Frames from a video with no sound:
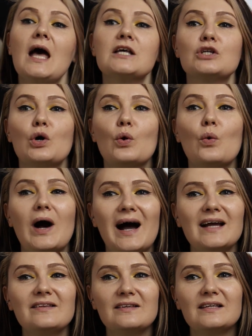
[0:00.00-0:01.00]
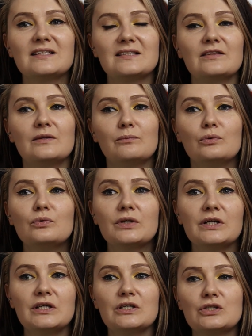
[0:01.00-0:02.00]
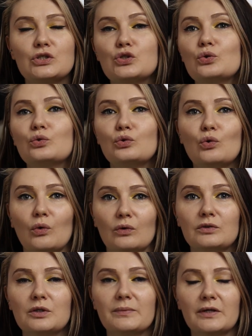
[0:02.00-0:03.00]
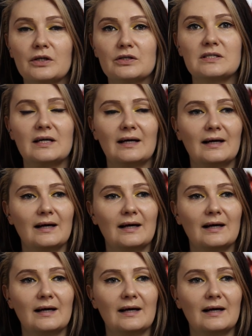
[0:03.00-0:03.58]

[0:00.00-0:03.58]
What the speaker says: So I think that the book is too long, because